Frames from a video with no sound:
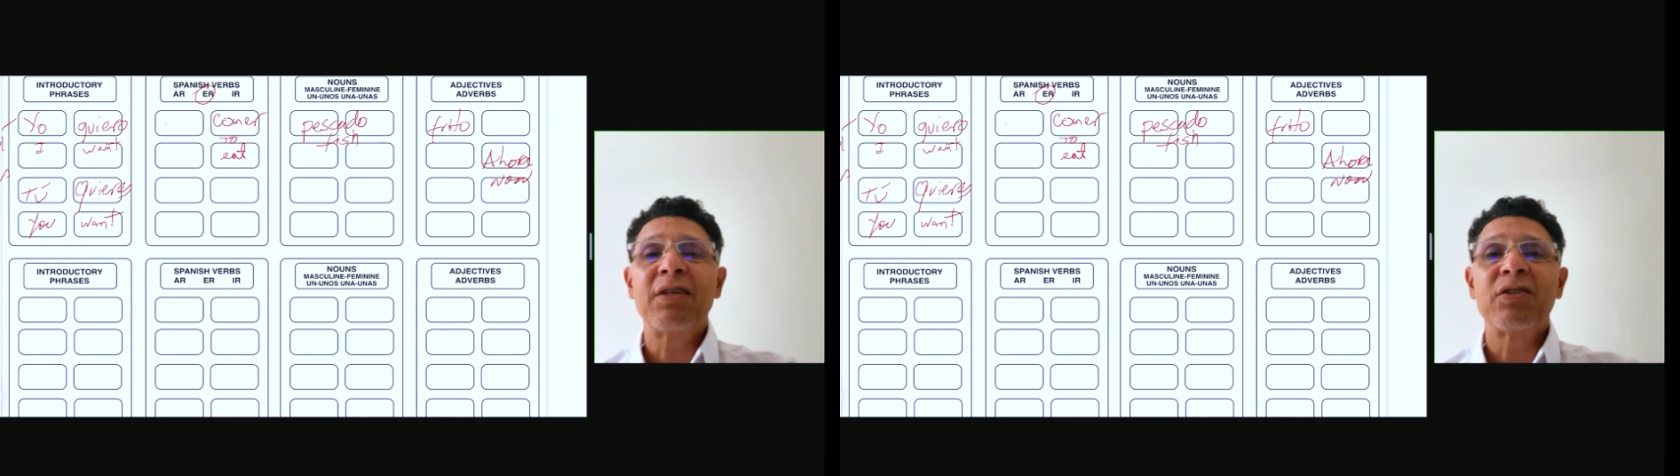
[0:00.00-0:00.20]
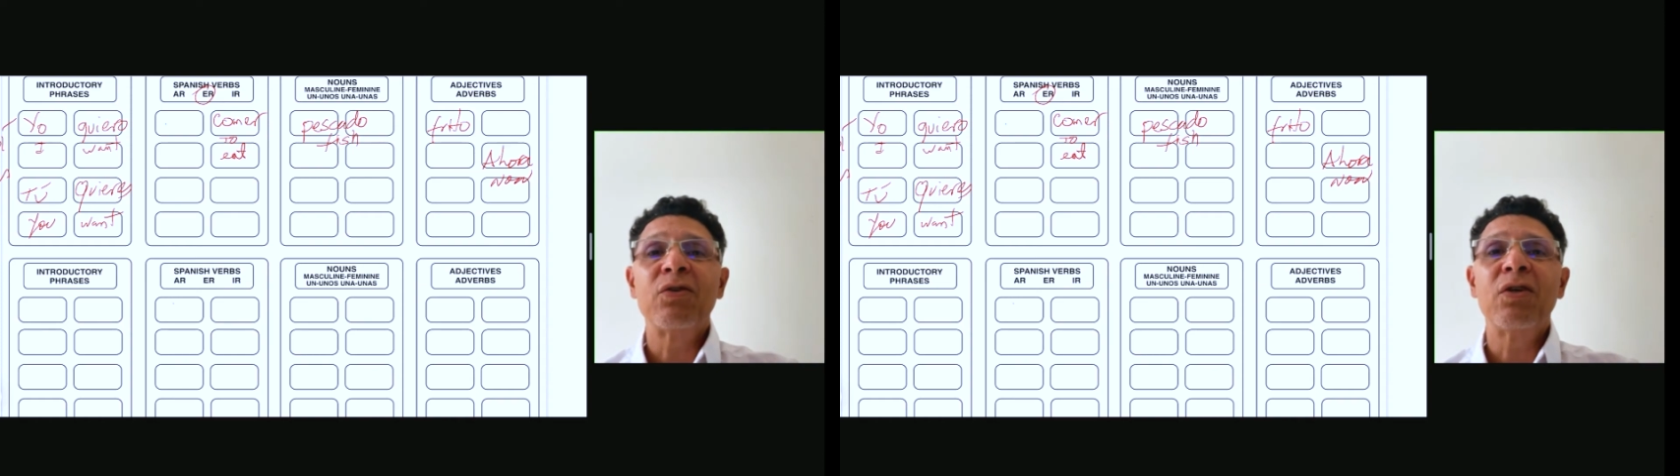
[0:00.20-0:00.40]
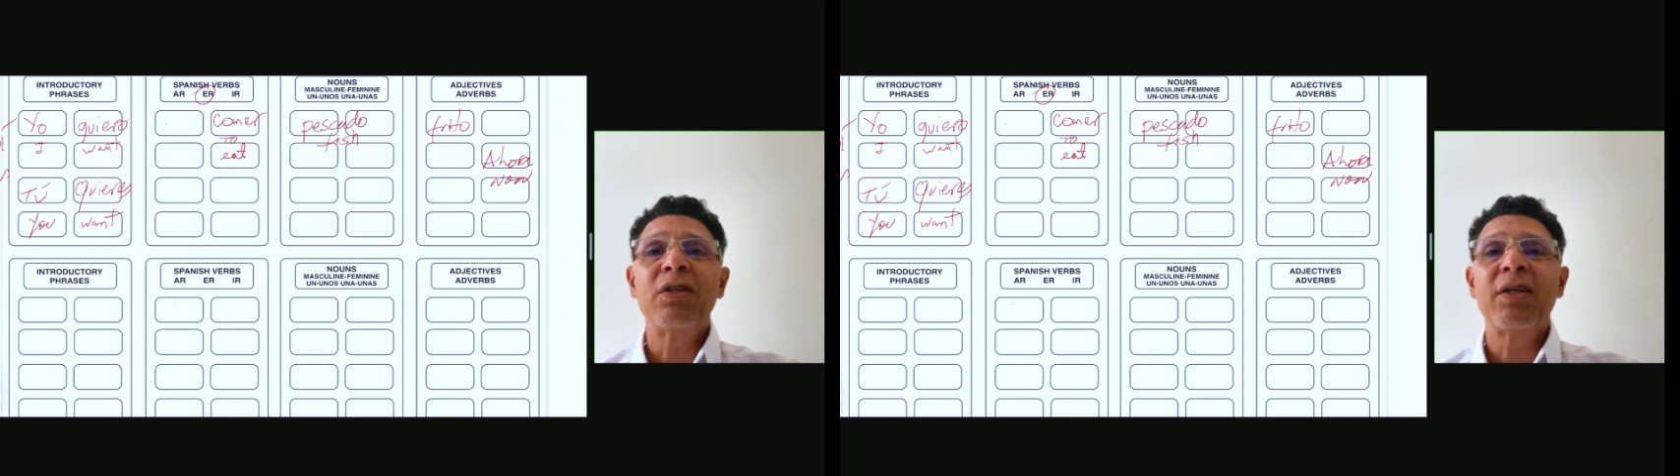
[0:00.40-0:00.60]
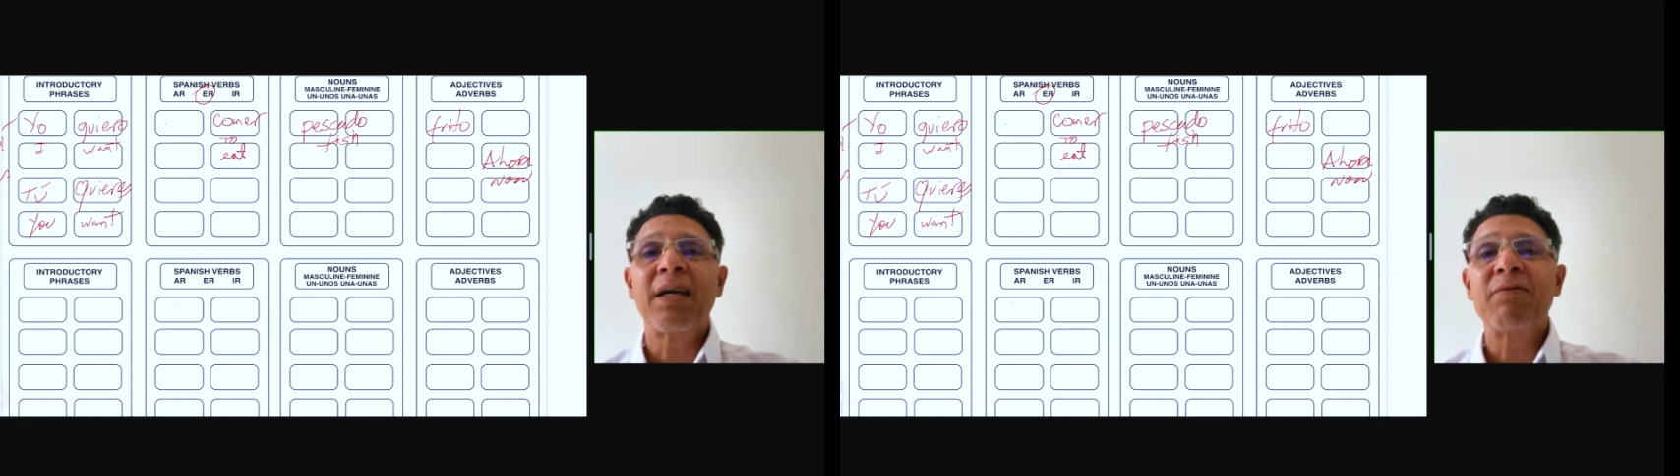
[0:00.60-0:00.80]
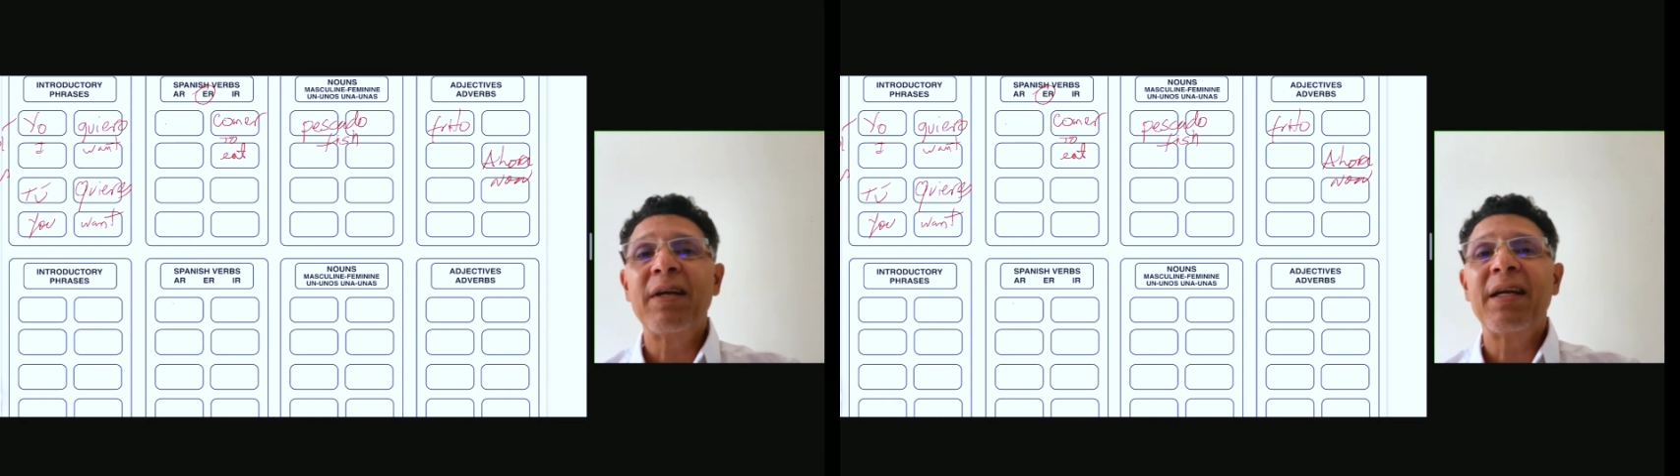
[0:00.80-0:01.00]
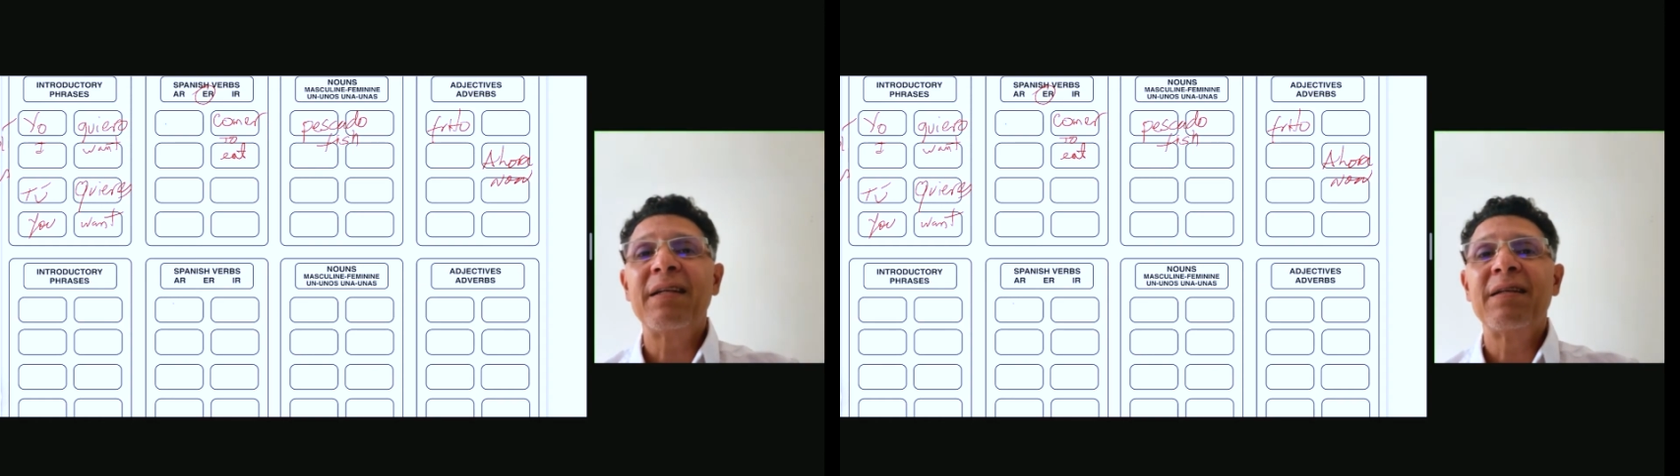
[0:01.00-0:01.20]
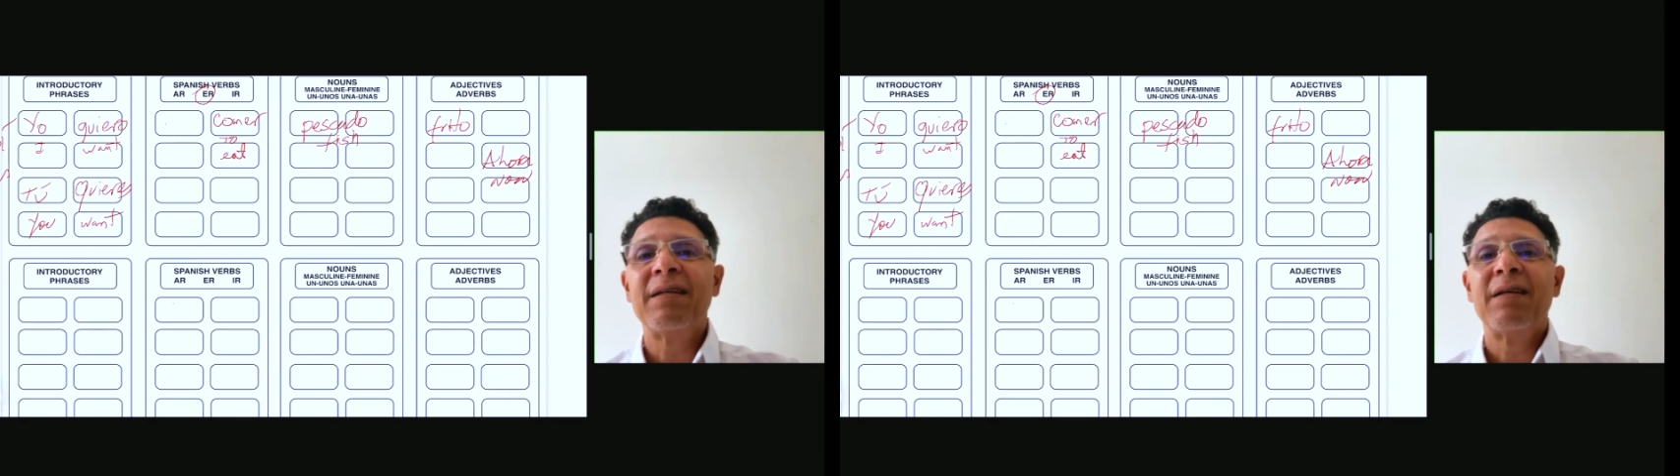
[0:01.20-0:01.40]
is good, you can read it.